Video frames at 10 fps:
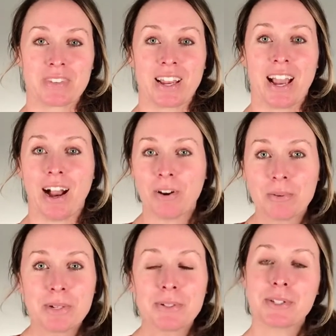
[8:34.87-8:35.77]
how do
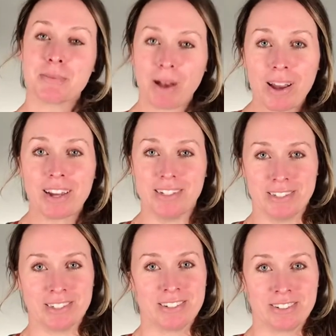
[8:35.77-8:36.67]
we
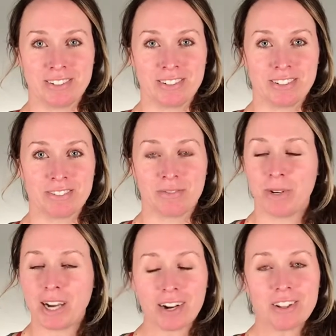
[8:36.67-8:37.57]
respond? We
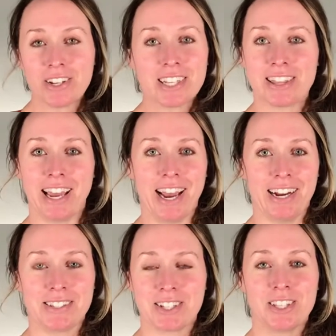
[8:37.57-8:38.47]
got to look at that.
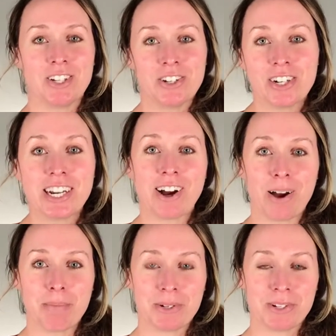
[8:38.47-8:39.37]
It's a learning
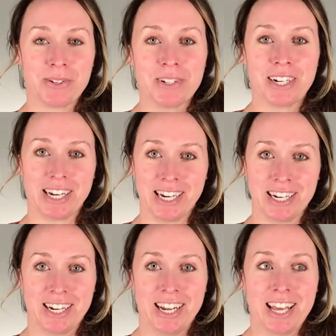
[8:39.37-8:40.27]
opportunity.
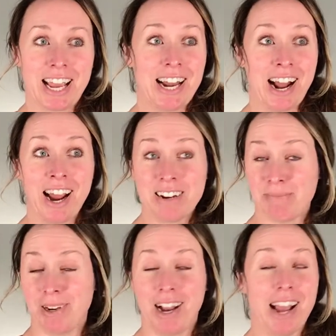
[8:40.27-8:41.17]
And
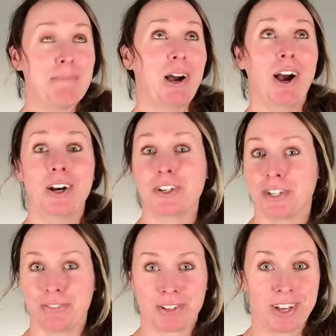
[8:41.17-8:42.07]
I'm
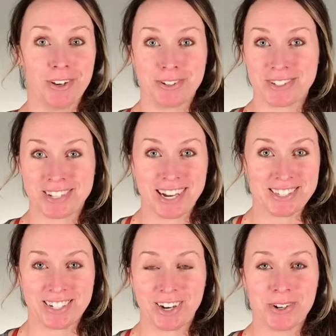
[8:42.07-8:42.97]
hungry for those as
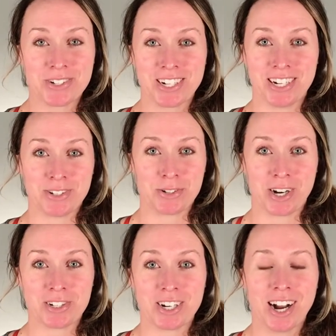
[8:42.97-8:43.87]
a coach and an
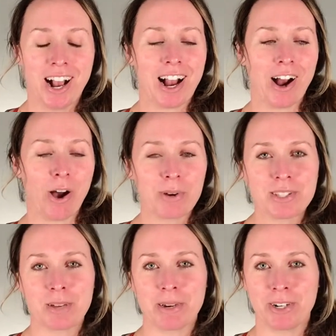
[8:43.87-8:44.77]
instructor. I always
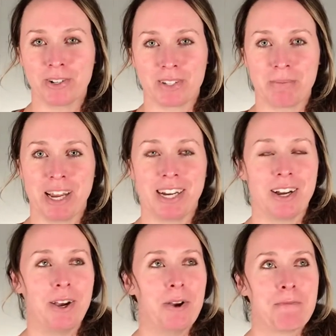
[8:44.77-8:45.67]
tell my girls, I'm like,
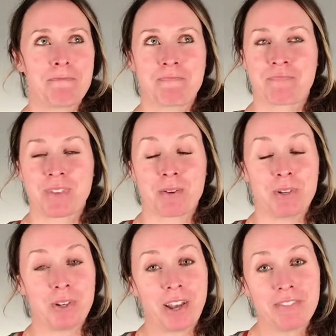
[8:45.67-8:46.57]

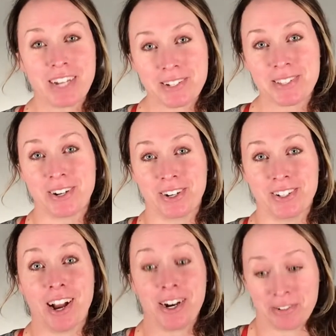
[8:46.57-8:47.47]
when you have days that are
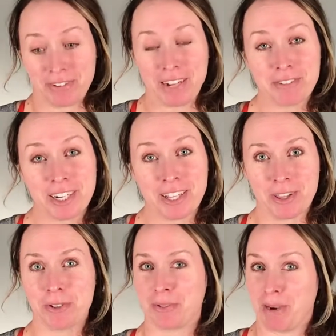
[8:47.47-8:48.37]
not your favorite,
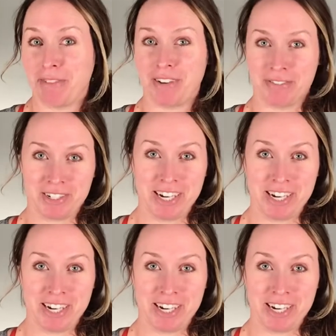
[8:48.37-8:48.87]
those are my favorite